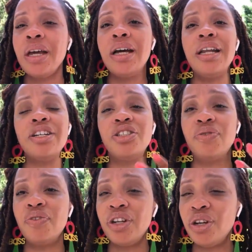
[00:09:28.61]
collection of
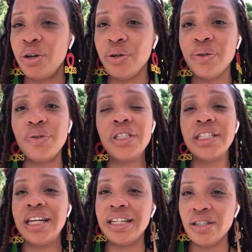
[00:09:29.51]
videos,
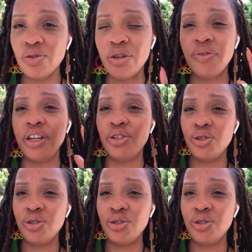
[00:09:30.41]
things to sort of get